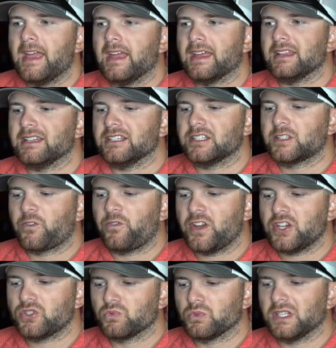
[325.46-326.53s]
And these
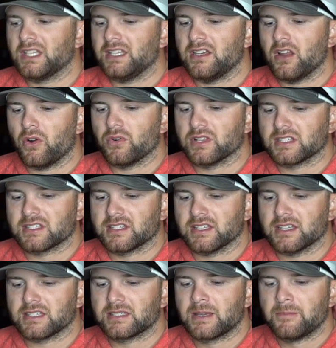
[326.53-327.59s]
fish really notice
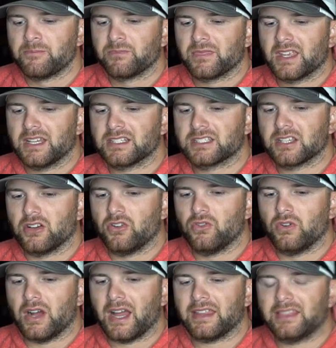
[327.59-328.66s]
this. And
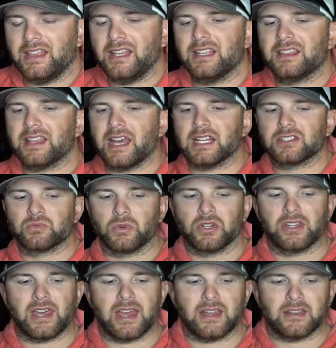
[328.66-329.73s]
so I think that's
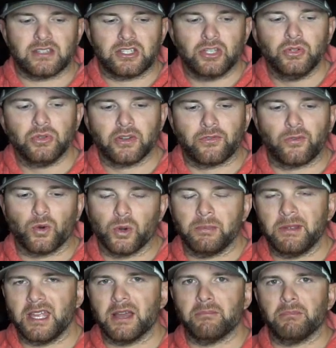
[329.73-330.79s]
where that 2 to 4
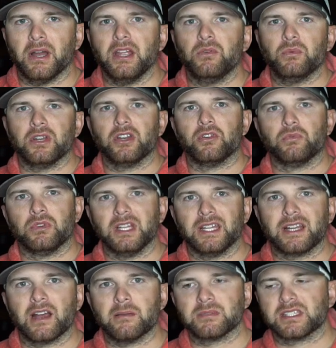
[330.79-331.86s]
p.m. bite window
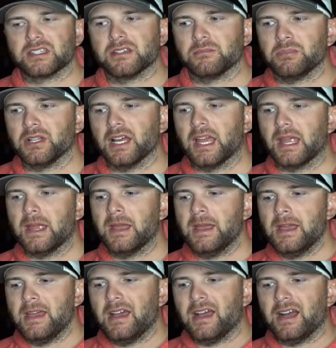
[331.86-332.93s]
really comes into play.
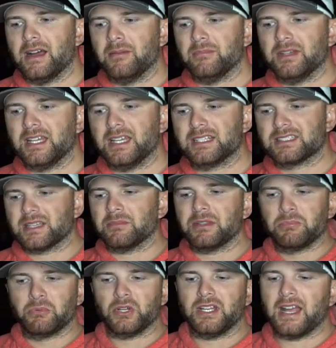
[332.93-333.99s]
It's
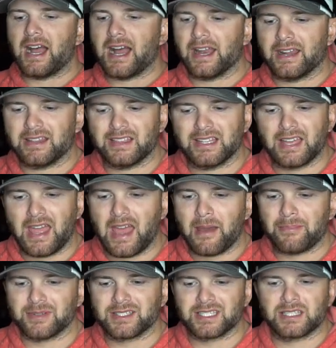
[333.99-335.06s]
something pretty odd. I think it
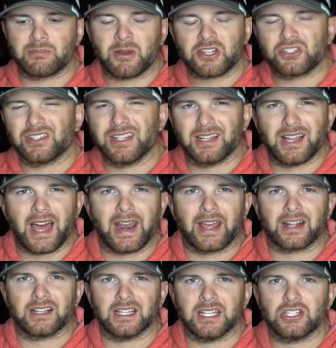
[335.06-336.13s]
happens especially a lot
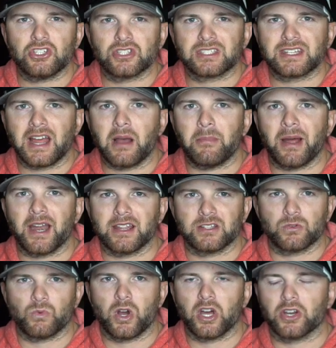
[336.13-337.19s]
on glacial style
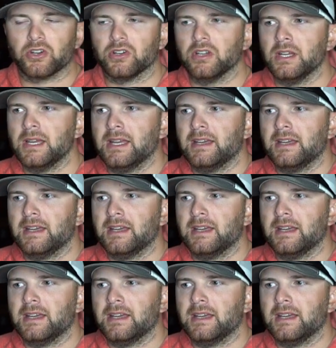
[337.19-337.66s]
bodies of water